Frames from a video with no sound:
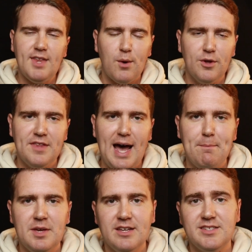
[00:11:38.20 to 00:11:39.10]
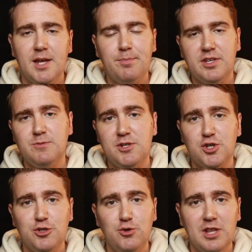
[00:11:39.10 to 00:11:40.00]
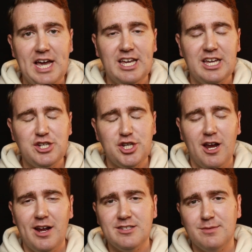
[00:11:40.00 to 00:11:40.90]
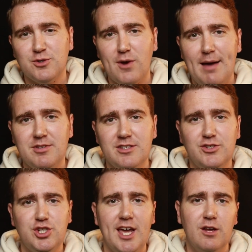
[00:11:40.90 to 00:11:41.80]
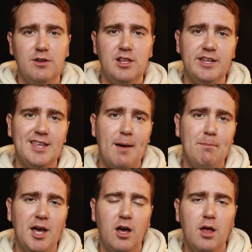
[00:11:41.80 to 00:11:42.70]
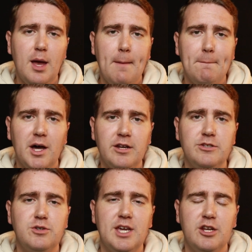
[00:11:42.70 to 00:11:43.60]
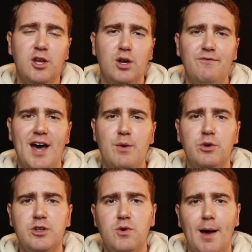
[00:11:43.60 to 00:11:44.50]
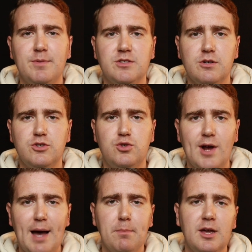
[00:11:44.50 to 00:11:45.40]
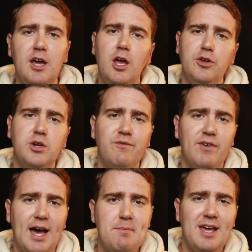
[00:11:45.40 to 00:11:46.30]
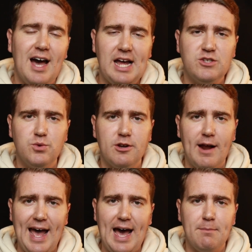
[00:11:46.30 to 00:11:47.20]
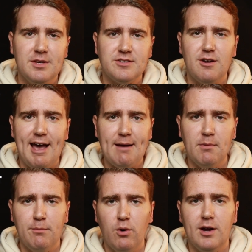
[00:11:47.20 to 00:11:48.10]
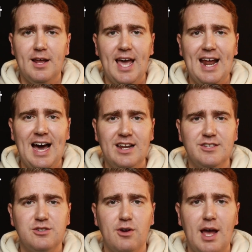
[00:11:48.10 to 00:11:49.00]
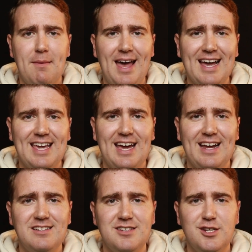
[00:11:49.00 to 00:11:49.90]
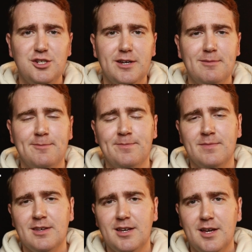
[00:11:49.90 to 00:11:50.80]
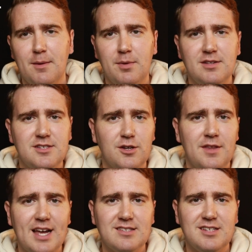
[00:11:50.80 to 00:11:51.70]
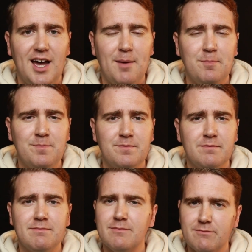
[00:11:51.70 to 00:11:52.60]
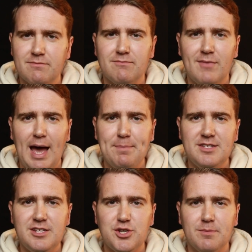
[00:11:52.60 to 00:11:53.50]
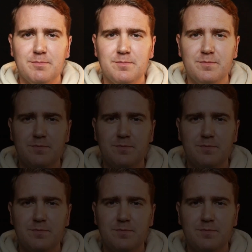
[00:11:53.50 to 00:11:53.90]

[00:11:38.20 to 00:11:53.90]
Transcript: With that being said, please be sure to like, share, and subscribe to this channel. Click that bell button to get notified when new episodes drop. You can find me on Twitter at Mr. Adam Abort and on Instagram at Can I Teach It. But until next time, happy teaching.